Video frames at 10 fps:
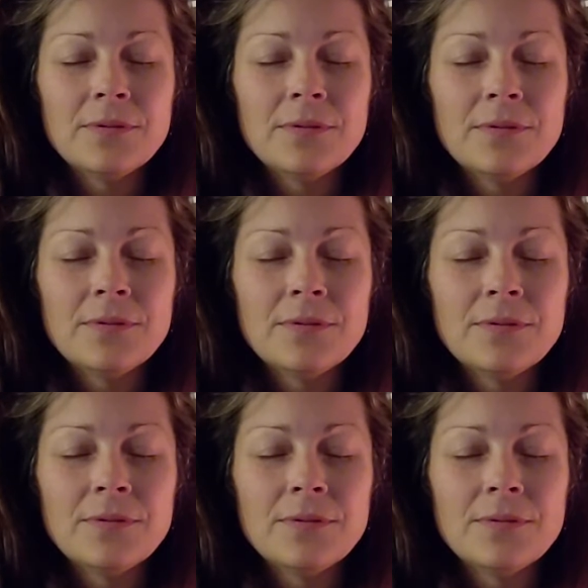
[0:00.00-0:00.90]

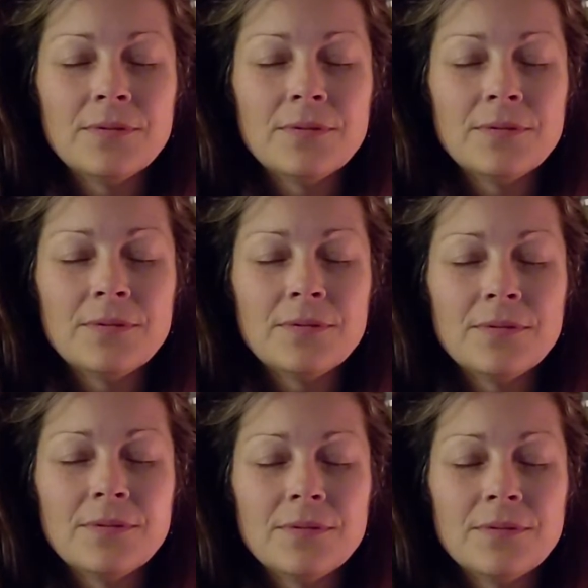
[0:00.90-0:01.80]

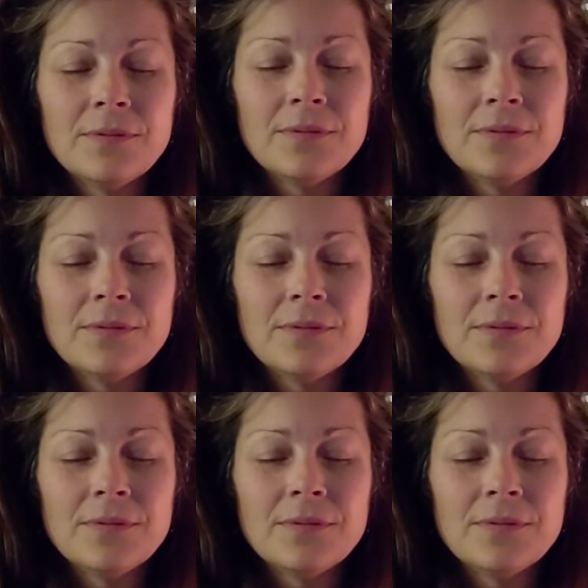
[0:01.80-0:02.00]
[no speech]